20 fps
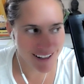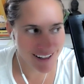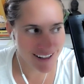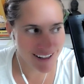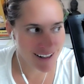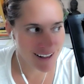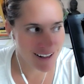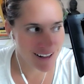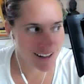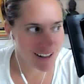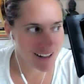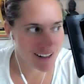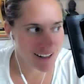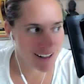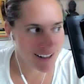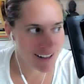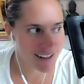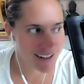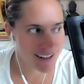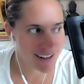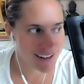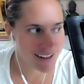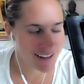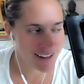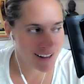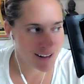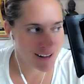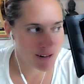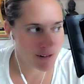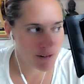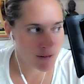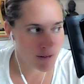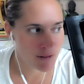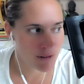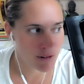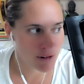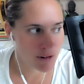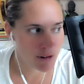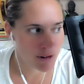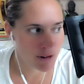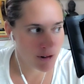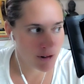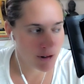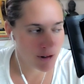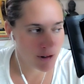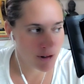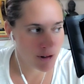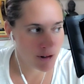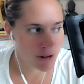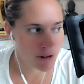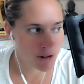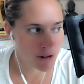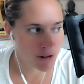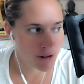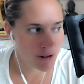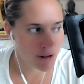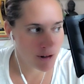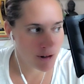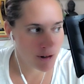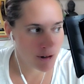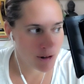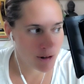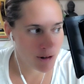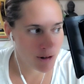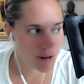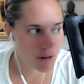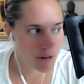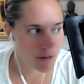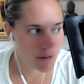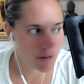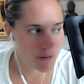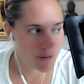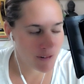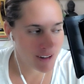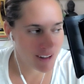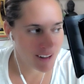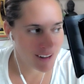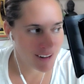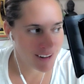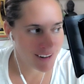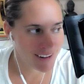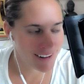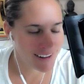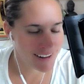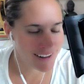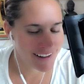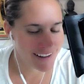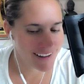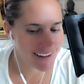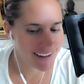(no one is talking)